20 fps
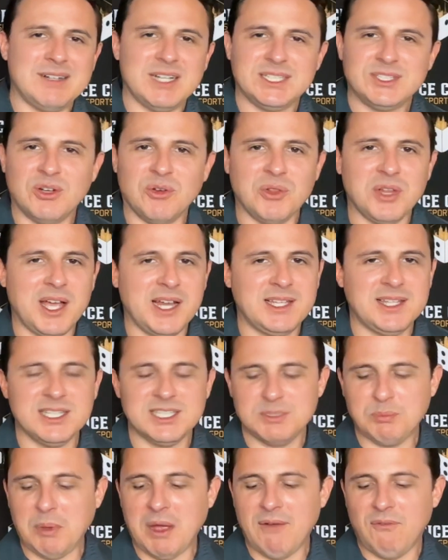Don't like this
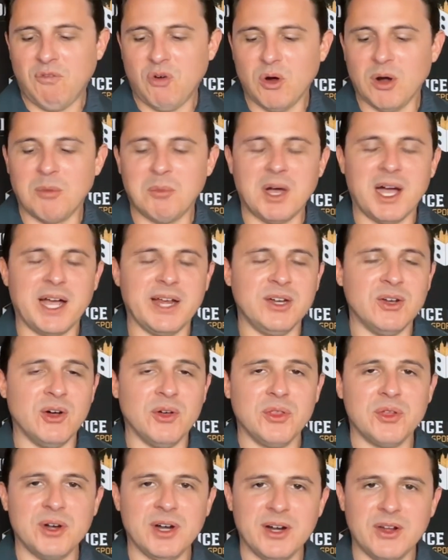spot for them. I know
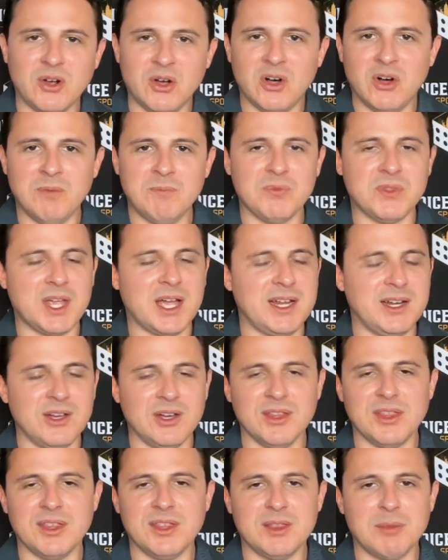they're at home. I
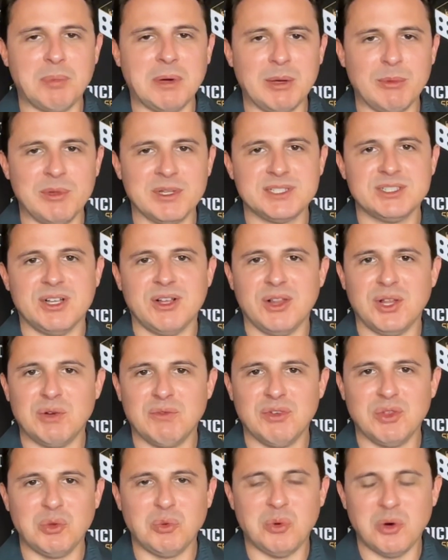know that the public's all
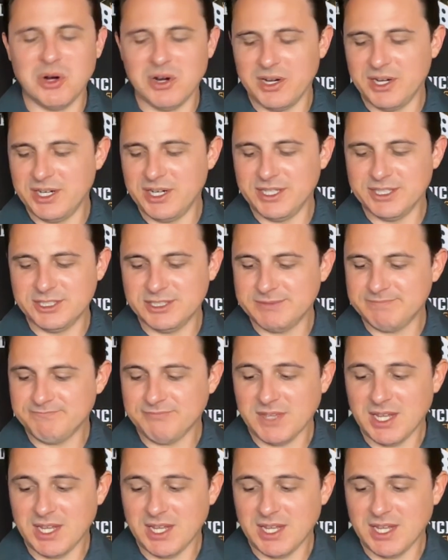over the Warriors.